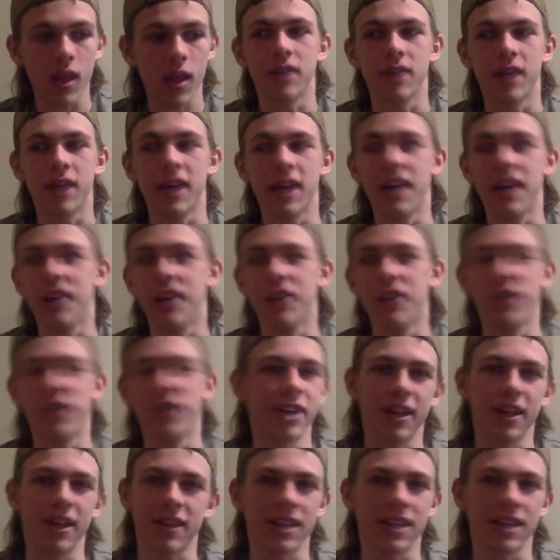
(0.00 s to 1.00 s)
I hate doing
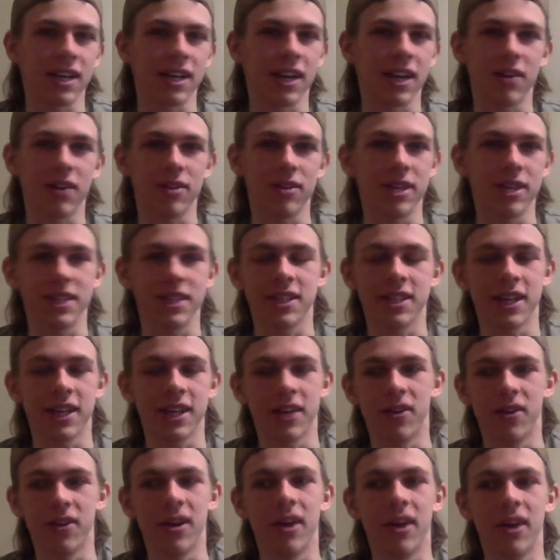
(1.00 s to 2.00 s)
nothing. I don't like
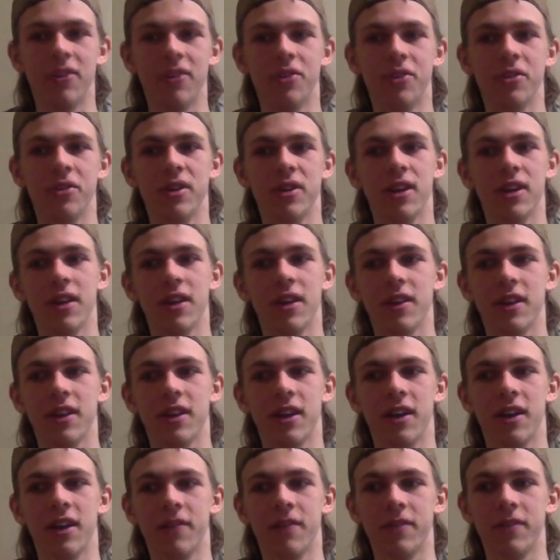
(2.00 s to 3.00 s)
sitting around doing
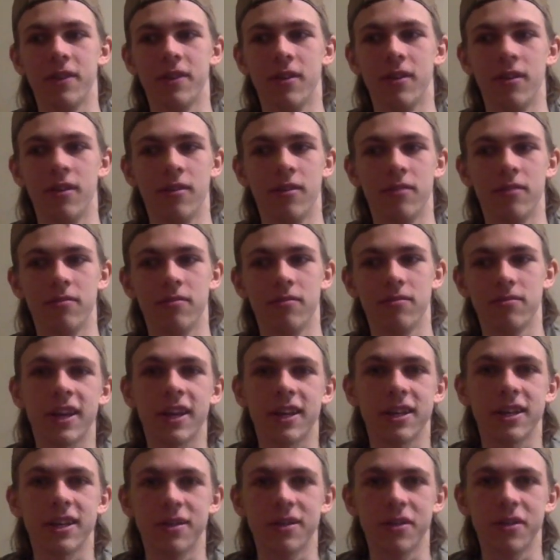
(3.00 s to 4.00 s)
nothing. I feel
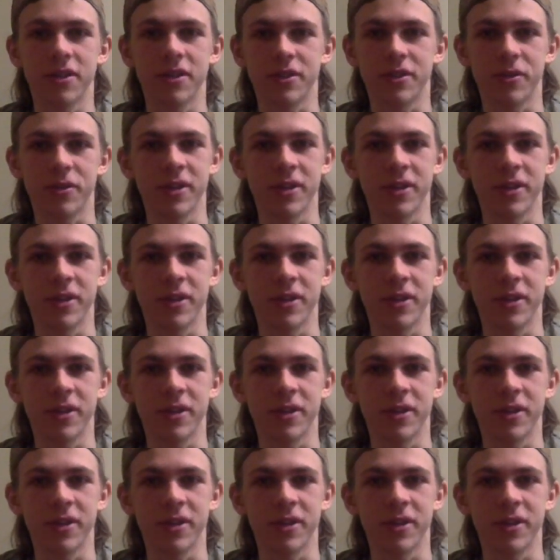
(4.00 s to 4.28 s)
it's a